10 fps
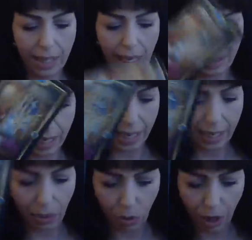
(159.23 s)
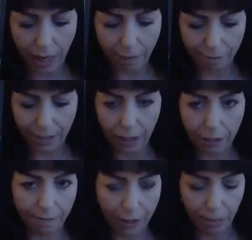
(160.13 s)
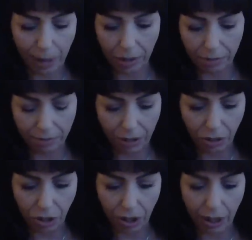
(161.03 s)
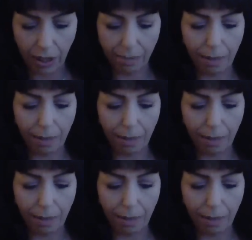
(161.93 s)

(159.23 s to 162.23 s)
anxiety, worry, fear about the future,